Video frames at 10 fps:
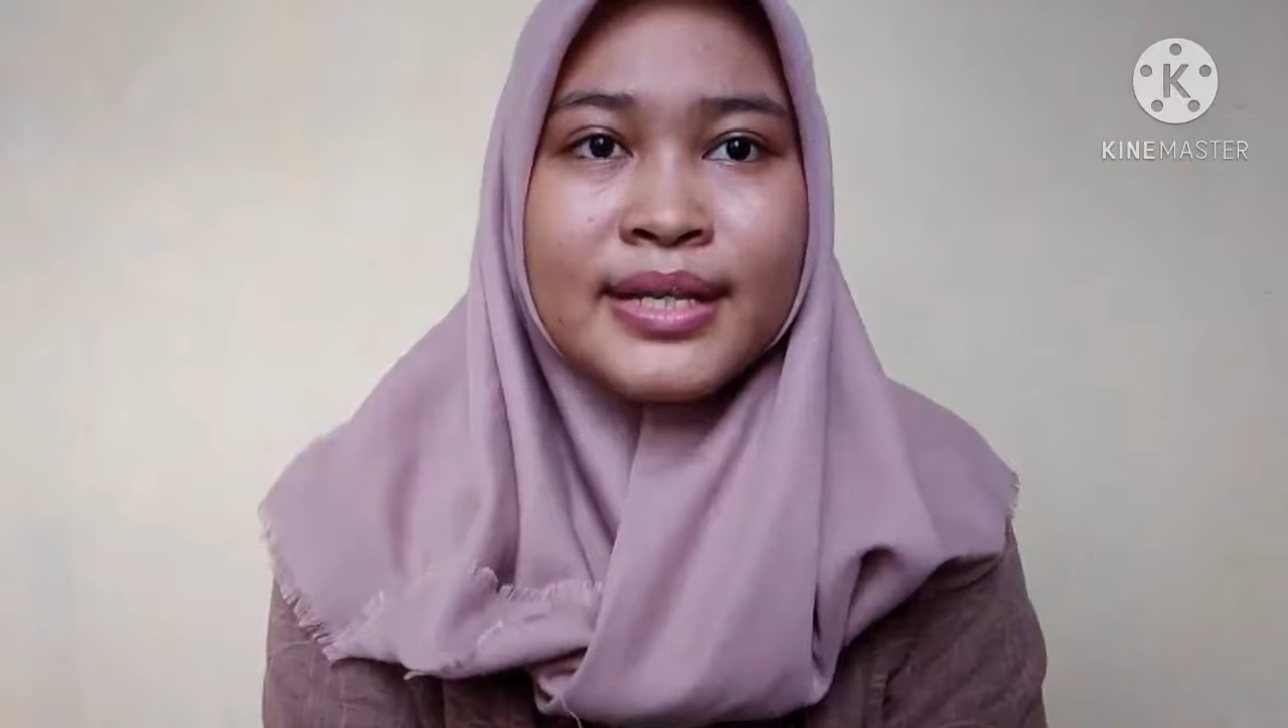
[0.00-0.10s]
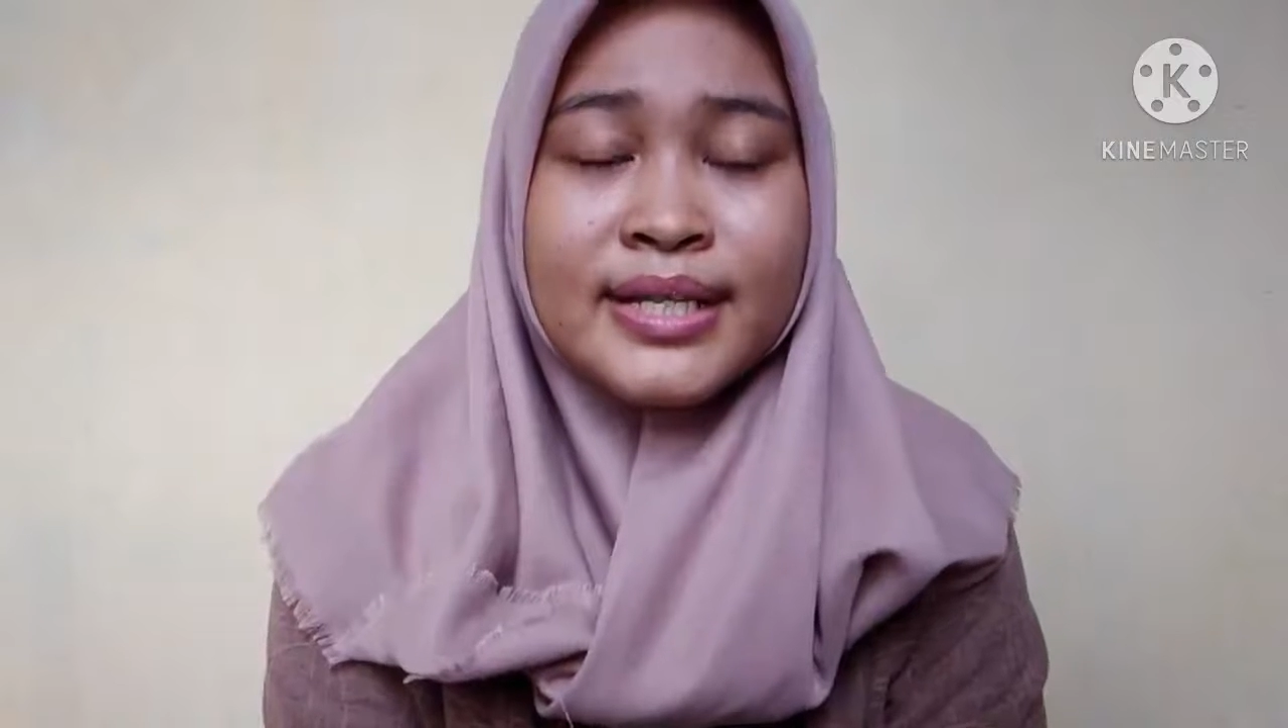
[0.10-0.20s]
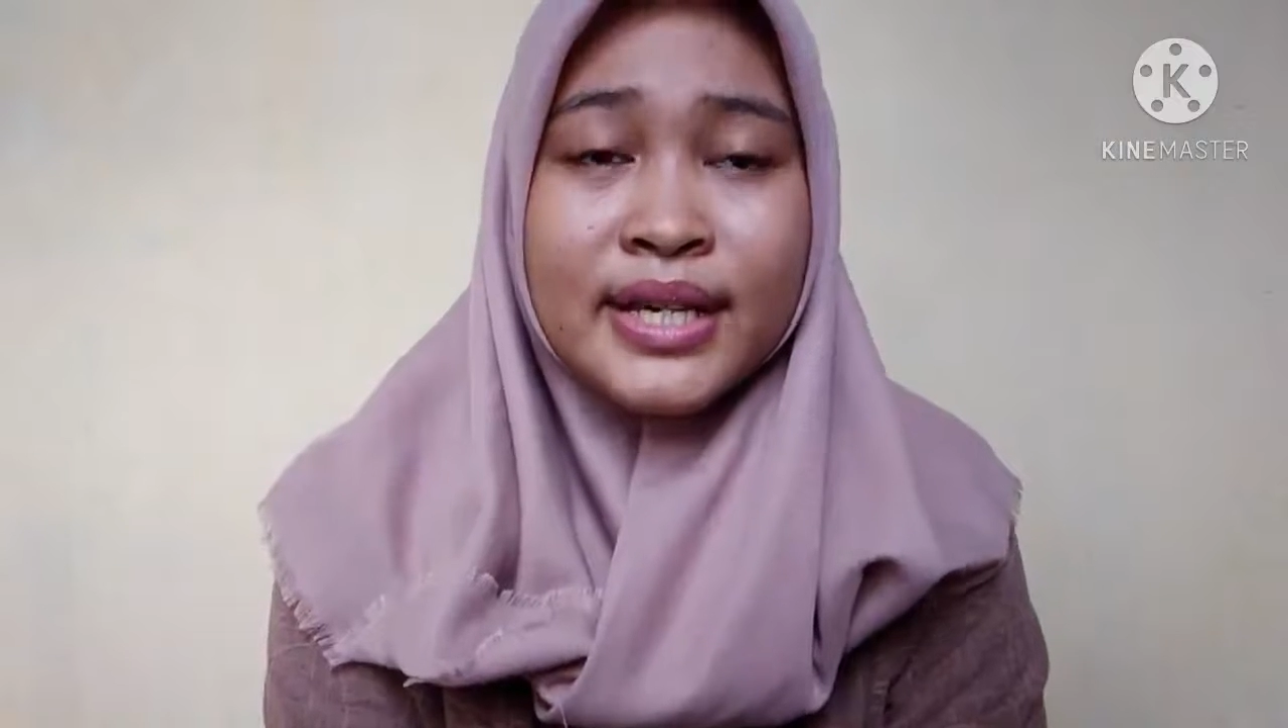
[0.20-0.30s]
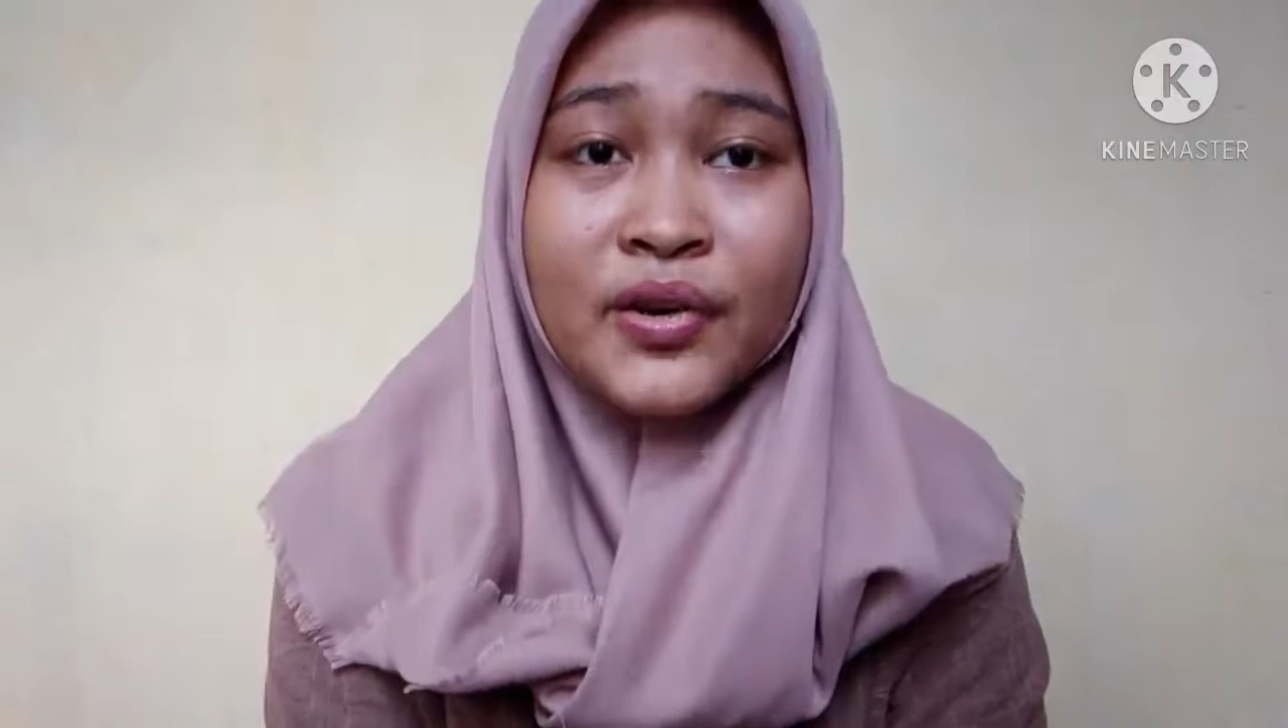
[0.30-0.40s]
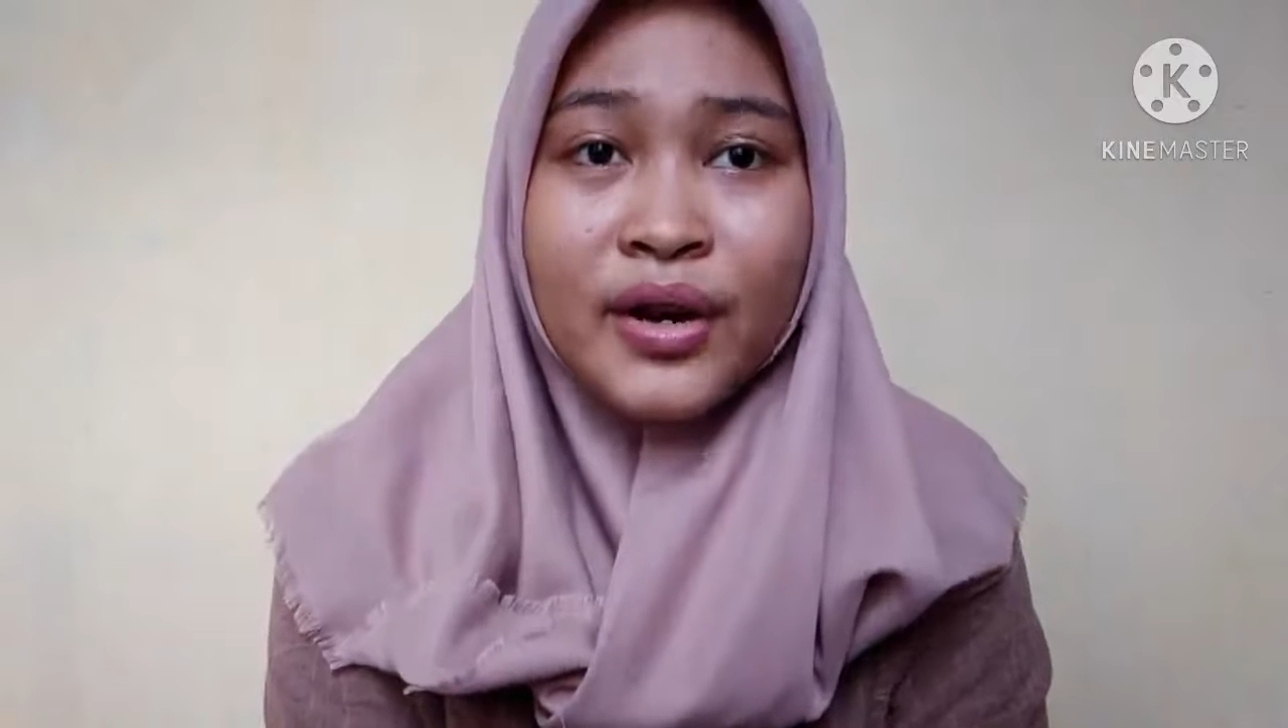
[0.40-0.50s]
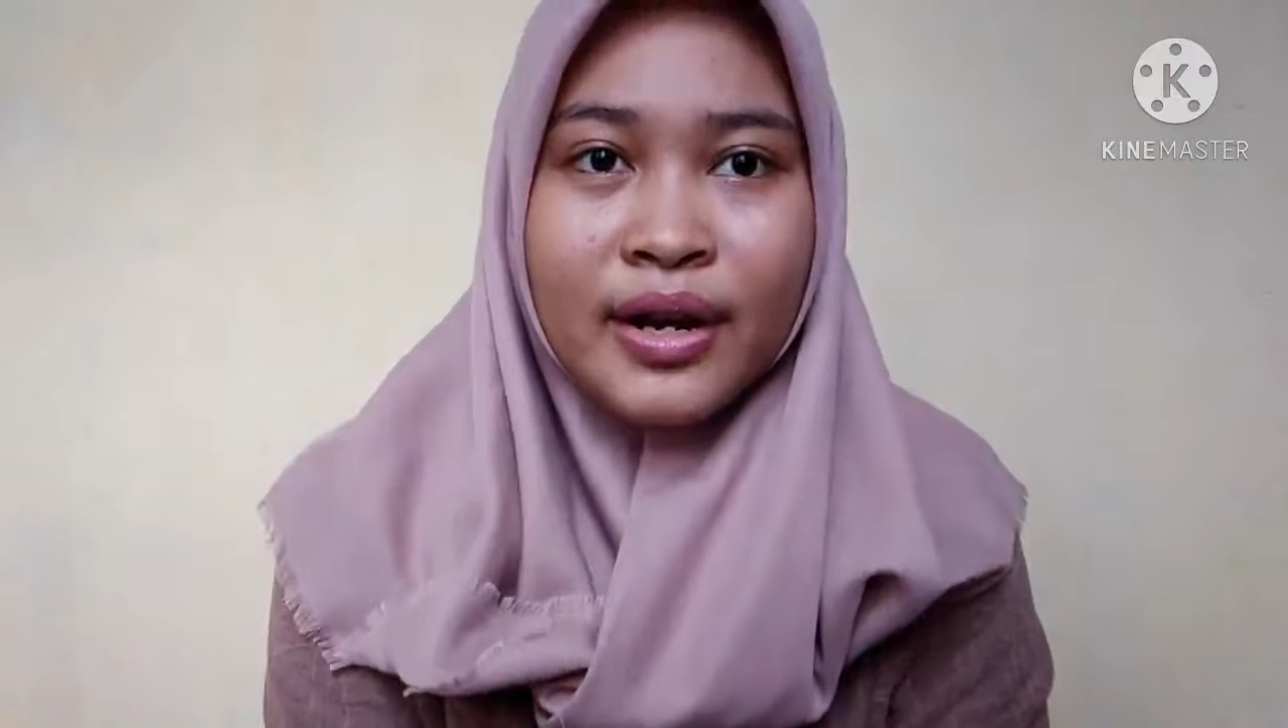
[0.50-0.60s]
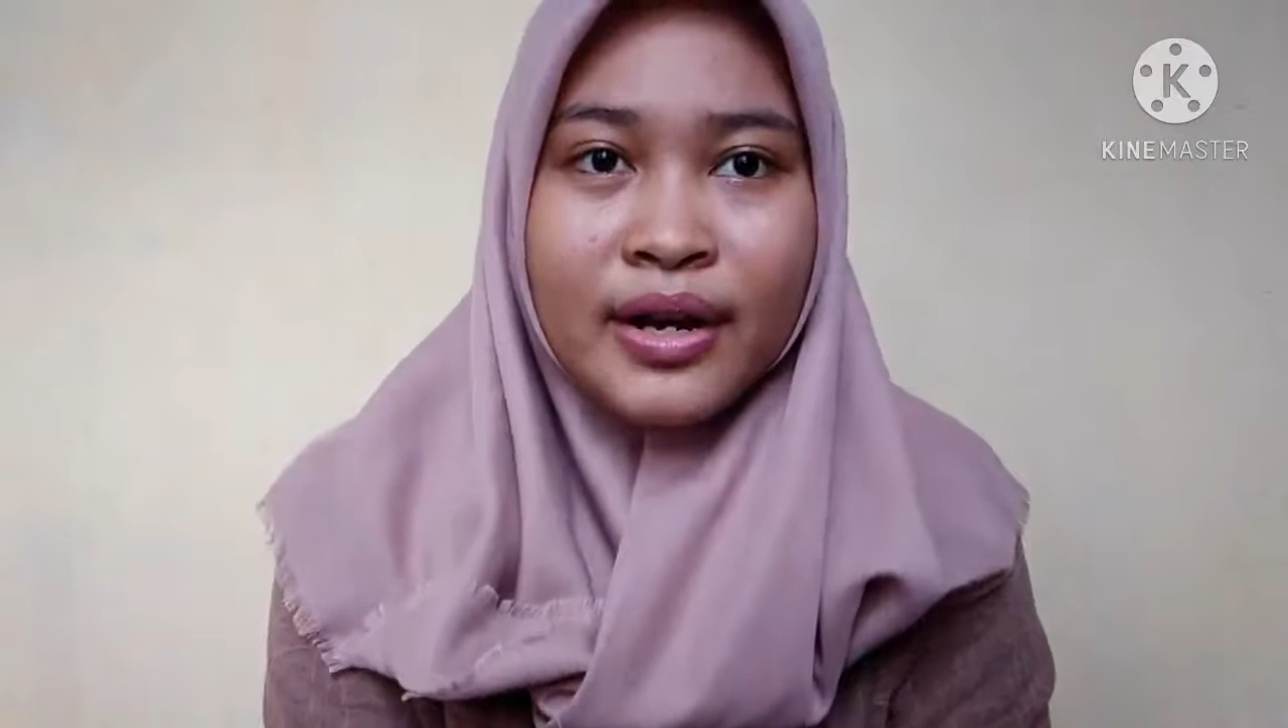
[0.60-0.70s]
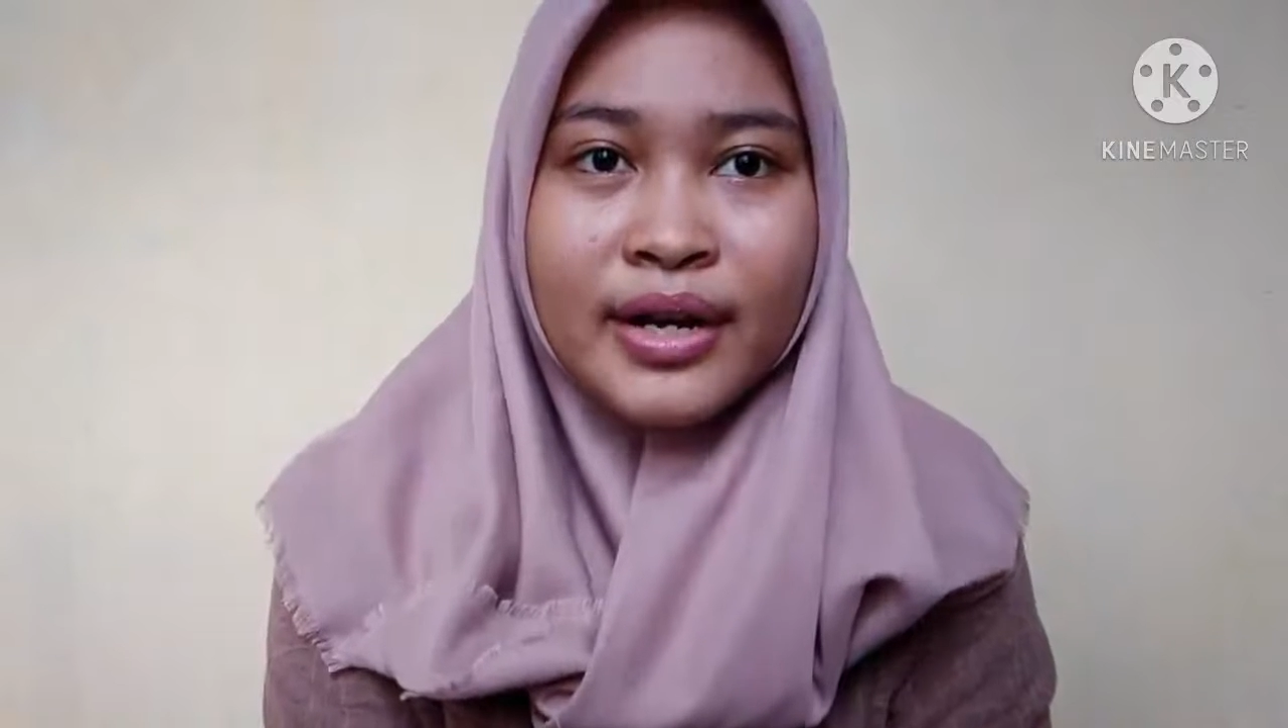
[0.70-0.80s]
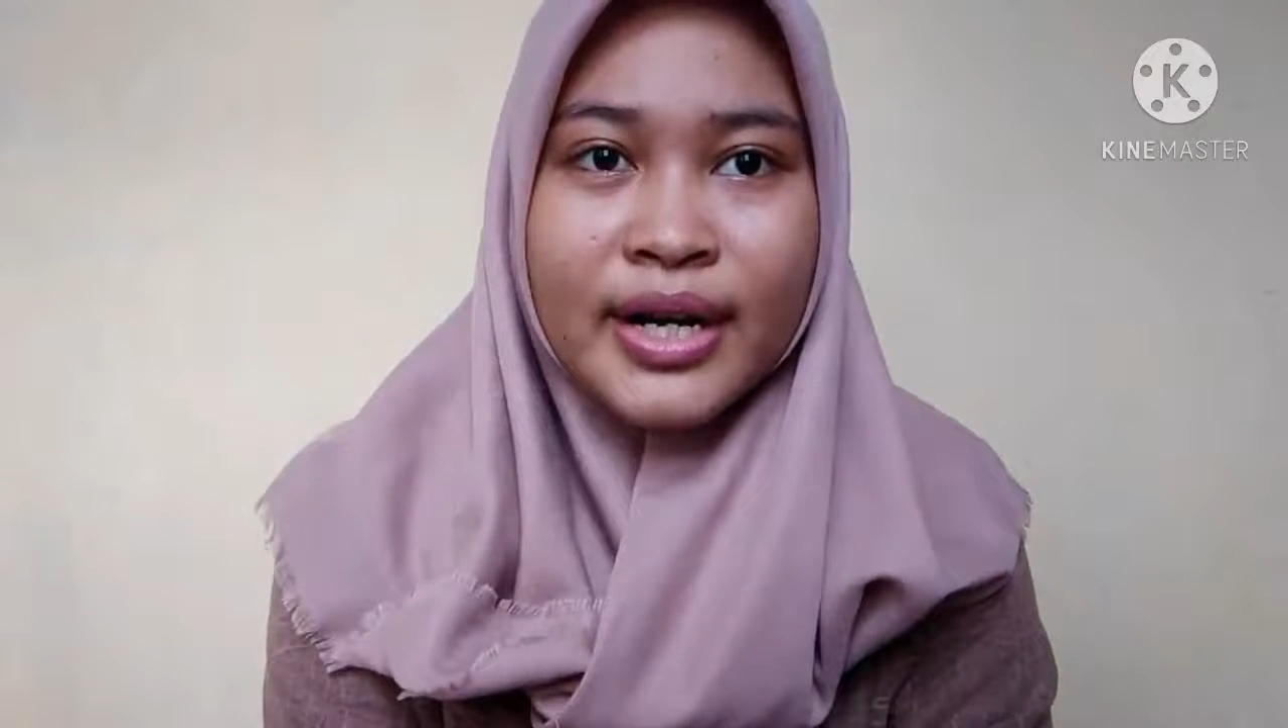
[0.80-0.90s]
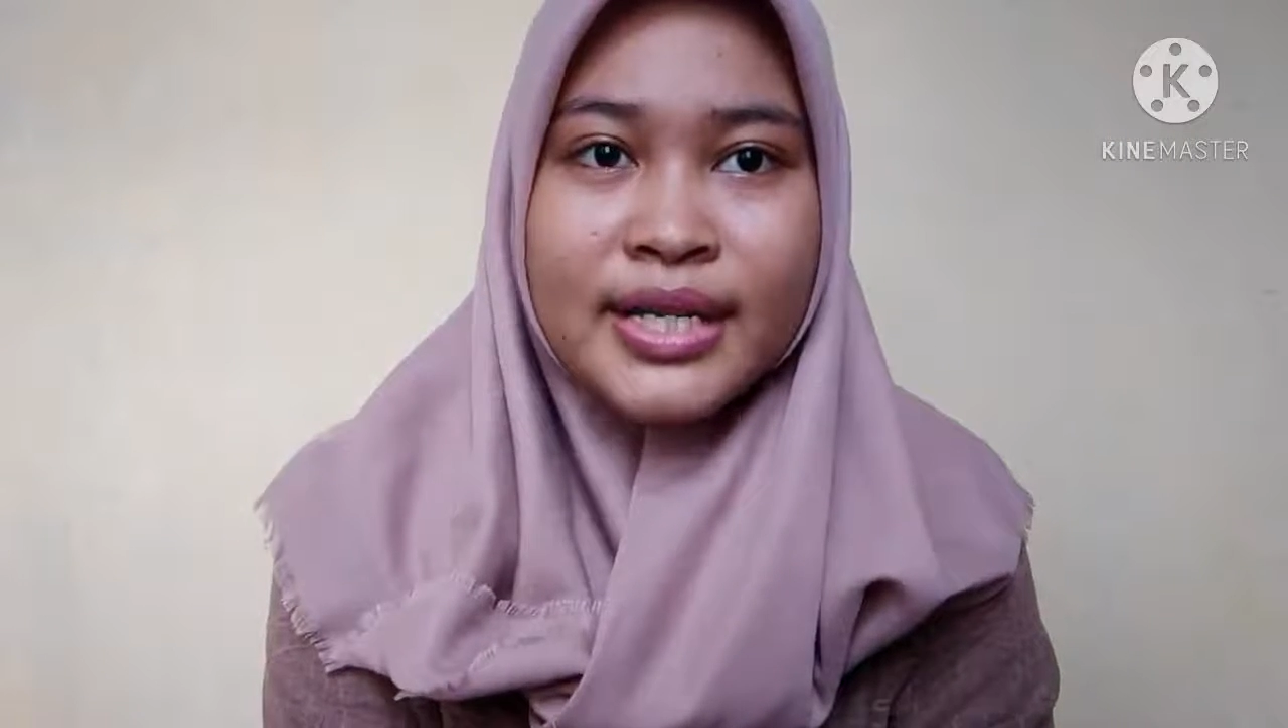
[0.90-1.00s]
Singular